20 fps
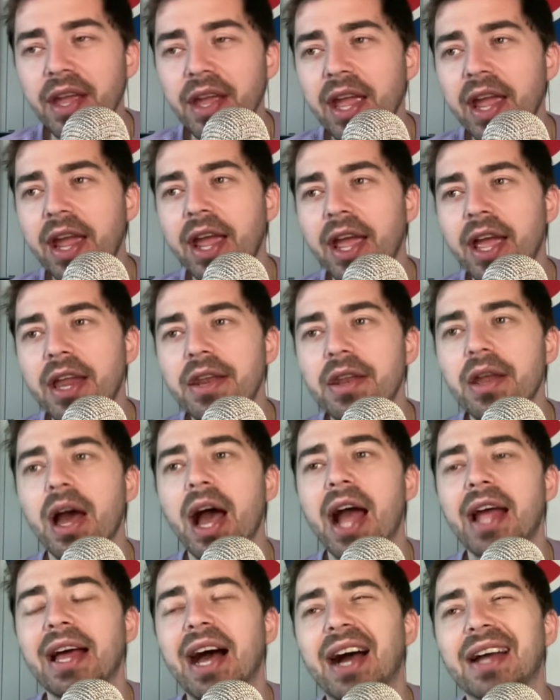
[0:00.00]
And
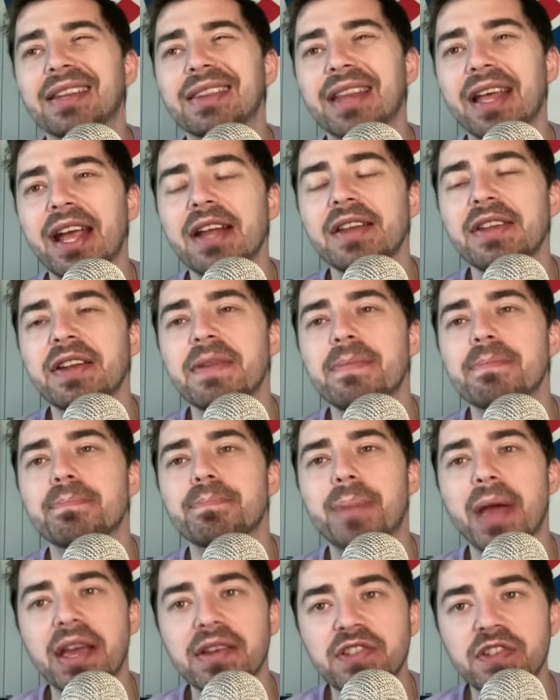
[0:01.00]
I, I landed in
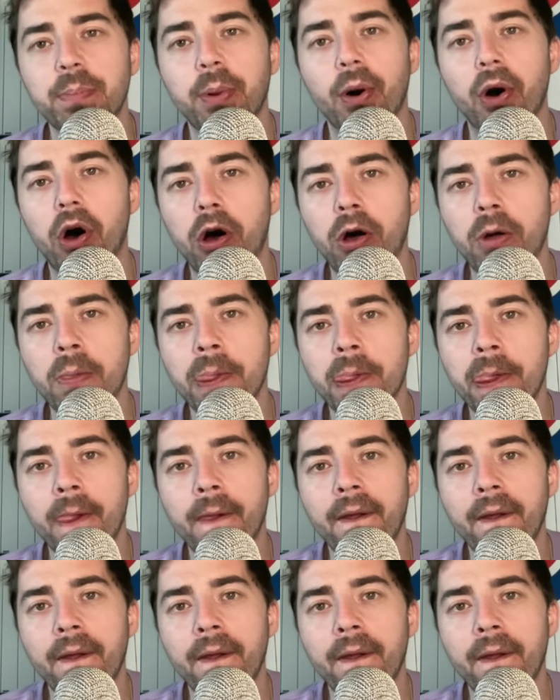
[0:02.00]
baseball